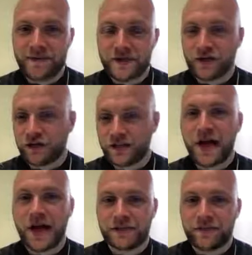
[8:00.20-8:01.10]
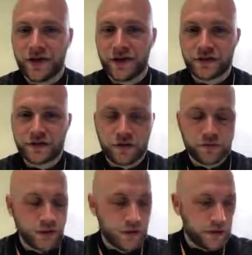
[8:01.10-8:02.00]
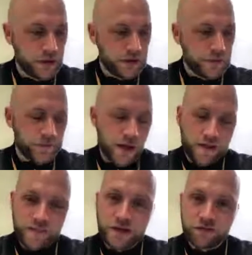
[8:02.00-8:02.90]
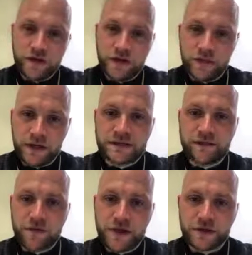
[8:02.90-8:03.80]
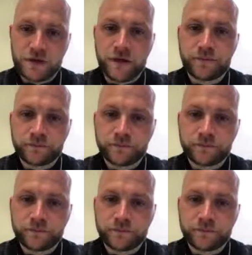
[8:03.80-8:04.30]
this year, starts if you like. So that's really pleasing for me as well.